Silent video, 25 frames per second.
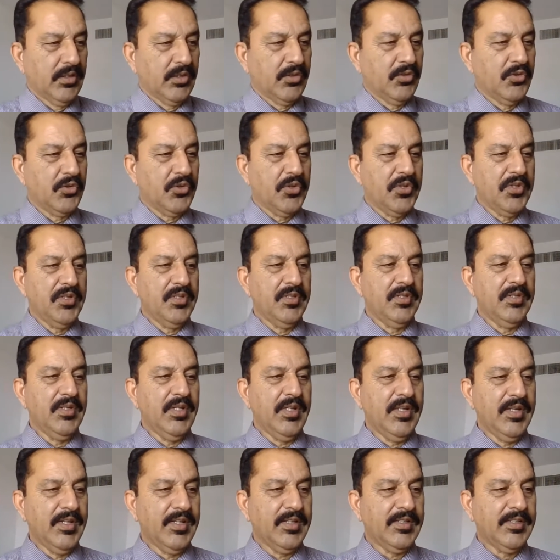the
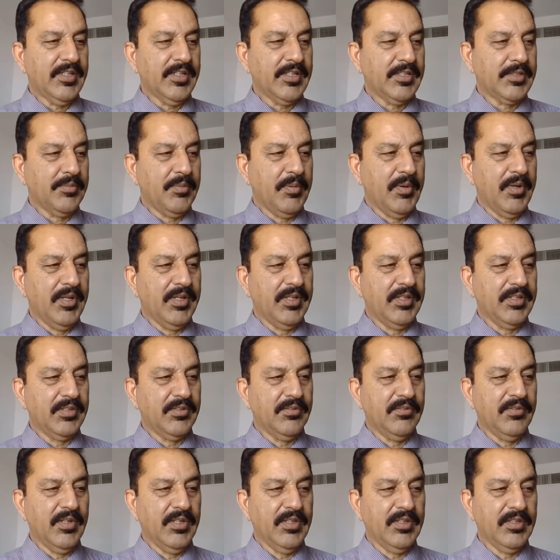Korean layer takes
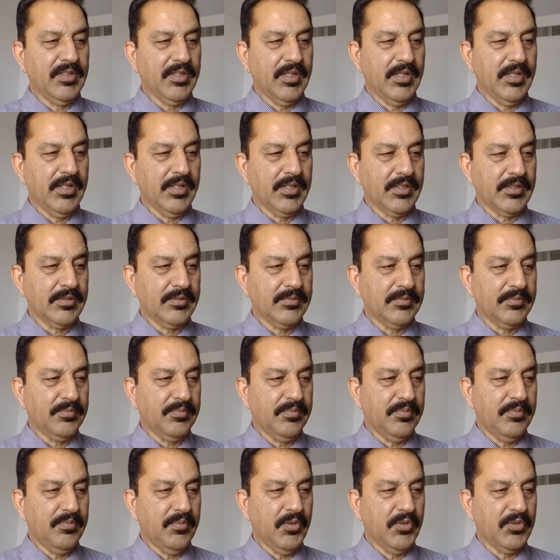place when the
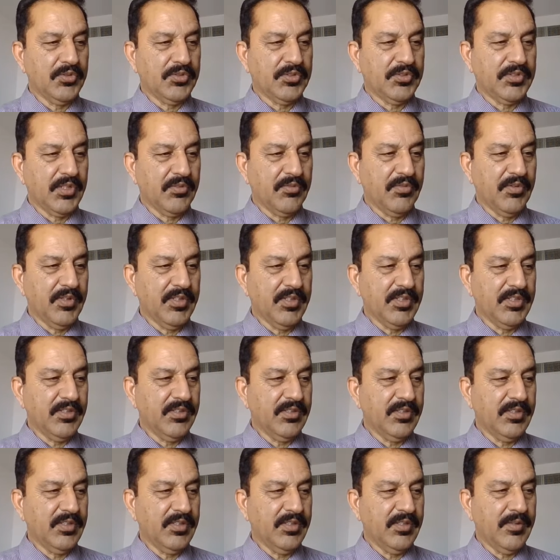exposed
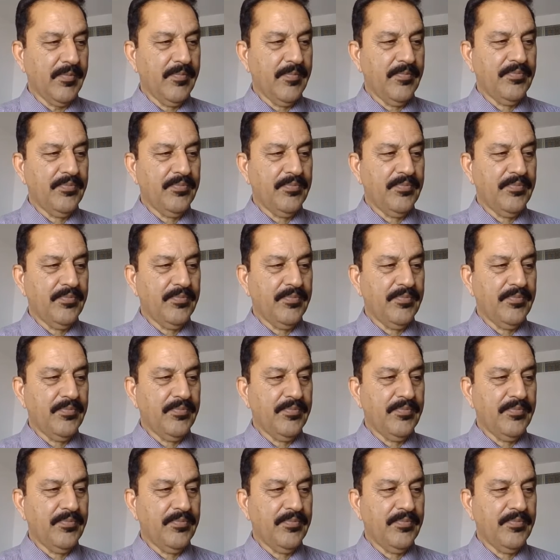surface